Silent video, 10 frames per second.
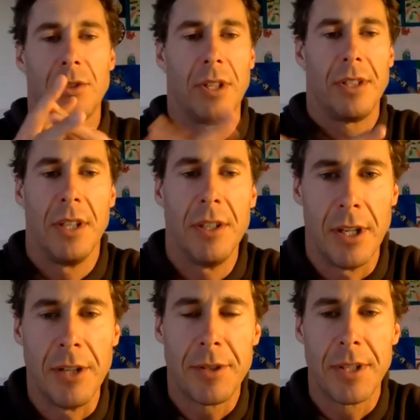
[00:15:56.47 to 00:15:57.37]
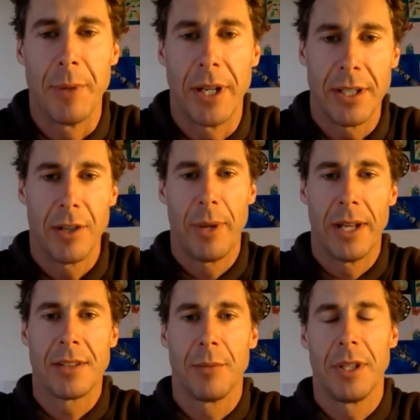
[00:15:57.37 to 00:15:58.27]
interesting, mate, to hear
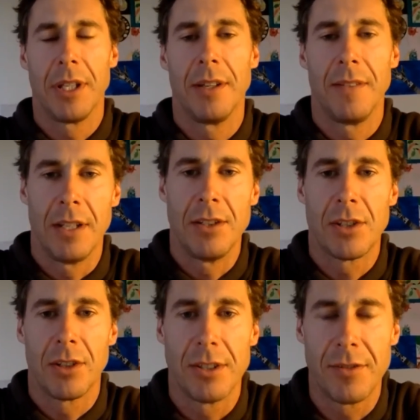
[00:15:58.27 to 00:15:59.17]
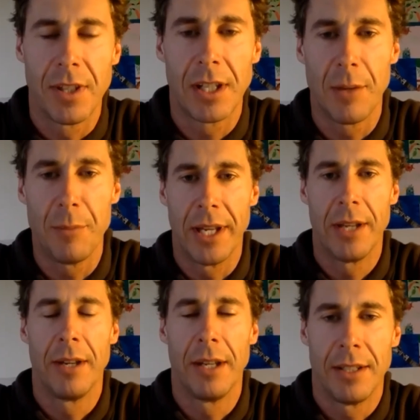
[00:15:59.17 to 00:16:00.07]
about some of the insides of the club
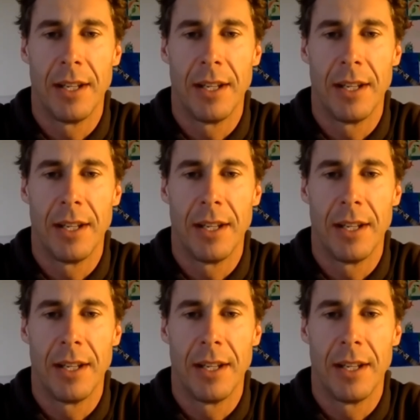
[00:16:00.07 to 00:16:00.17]
there.